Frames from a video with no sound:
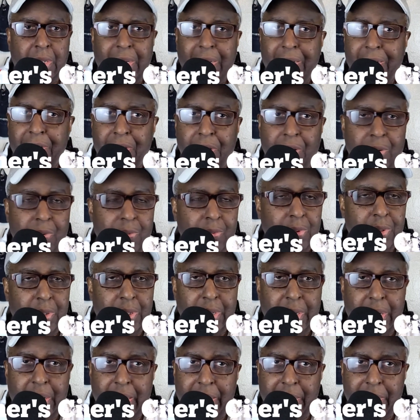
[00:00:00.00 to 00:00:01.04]
you don't want
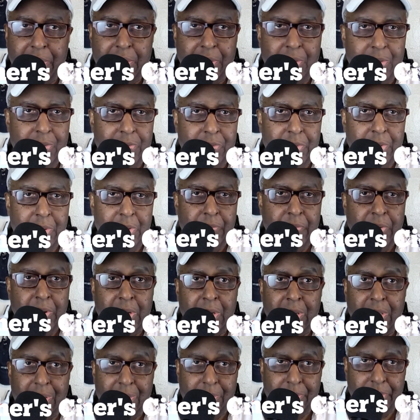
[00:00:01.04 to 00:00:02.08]
to knock it over if you're
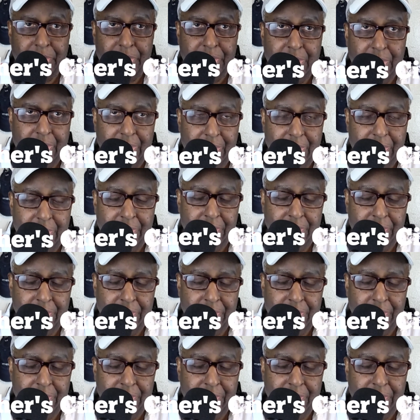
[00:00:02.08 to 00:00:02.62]
clumsy.